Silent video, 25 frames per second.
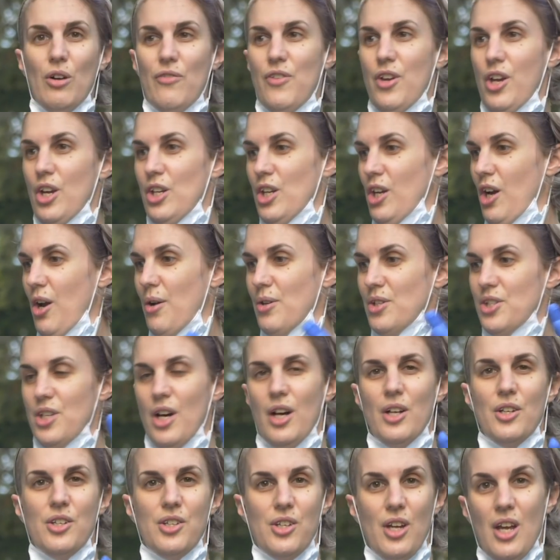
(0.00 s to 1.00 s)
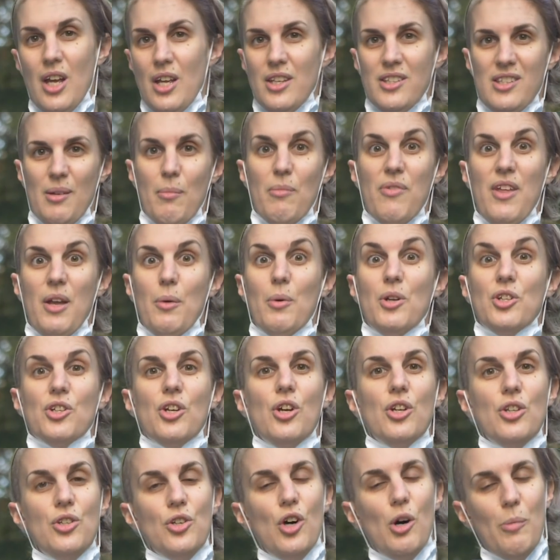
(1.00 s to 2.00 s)
or if you're going to go and touch something which
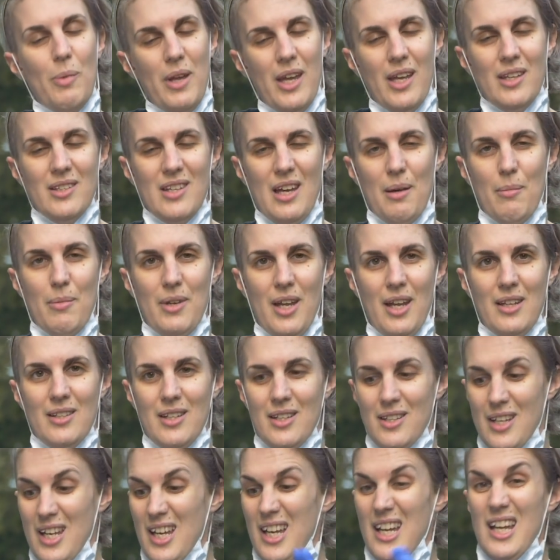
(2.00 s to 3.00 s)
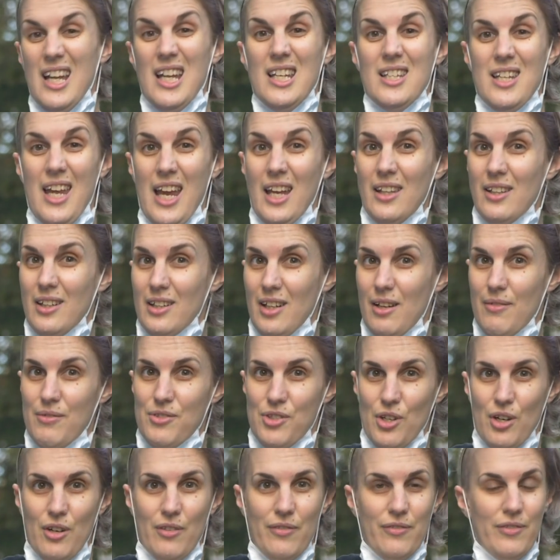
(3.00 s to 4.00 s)
could not be contaminated, take the
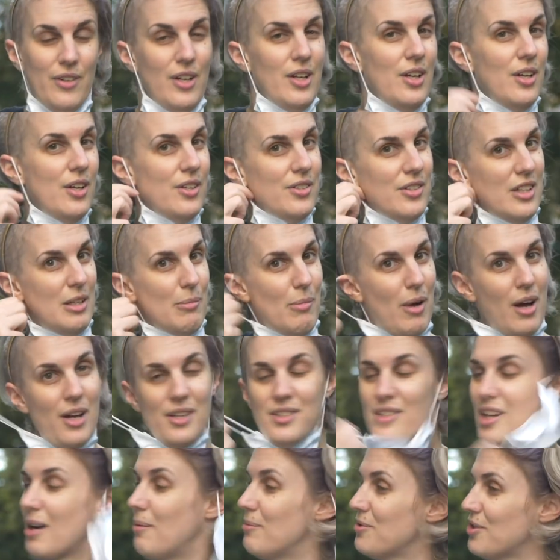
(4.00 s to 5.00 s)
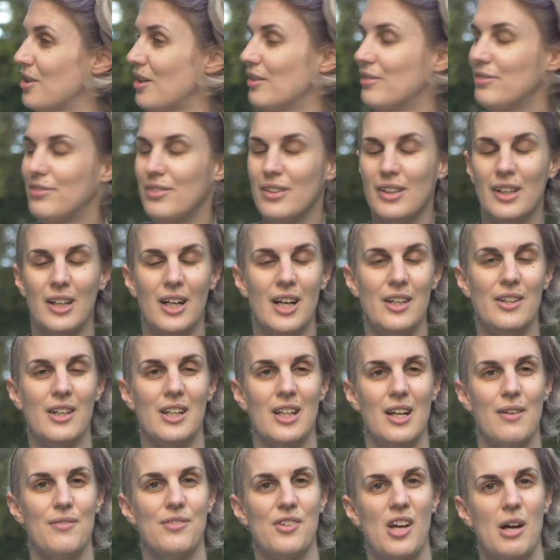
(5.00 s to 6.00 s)
gloves off. So the mask comes off and the
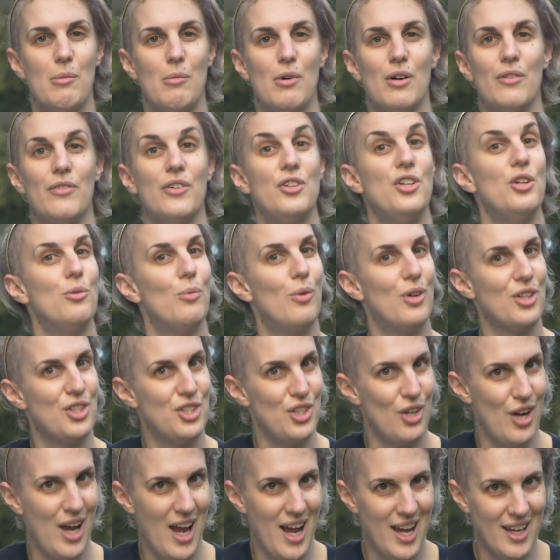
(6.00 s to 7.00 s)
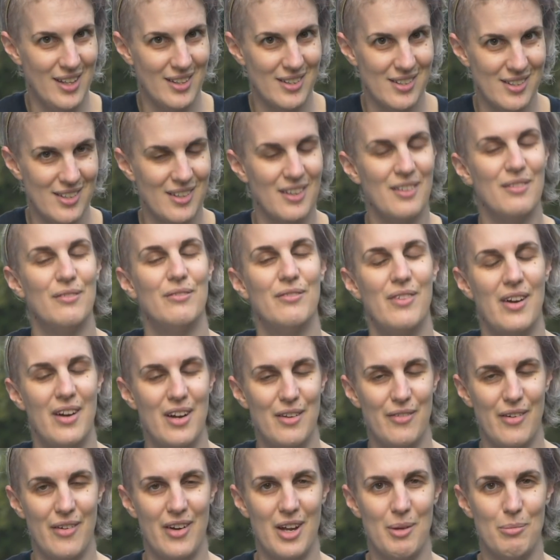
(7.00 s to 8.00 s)
gloves come off and you wash your hands.
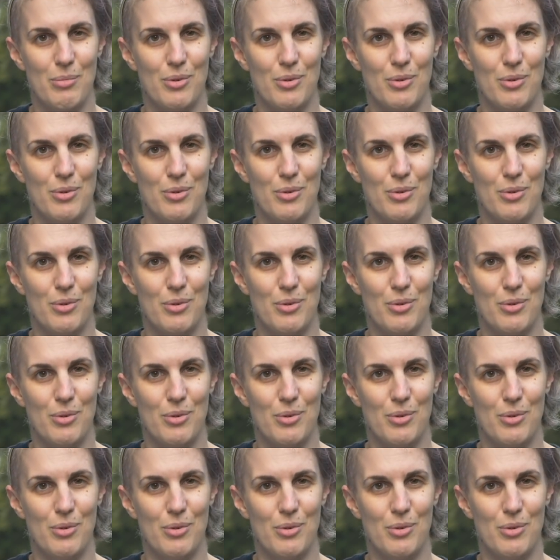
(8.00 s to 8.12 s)
Very, very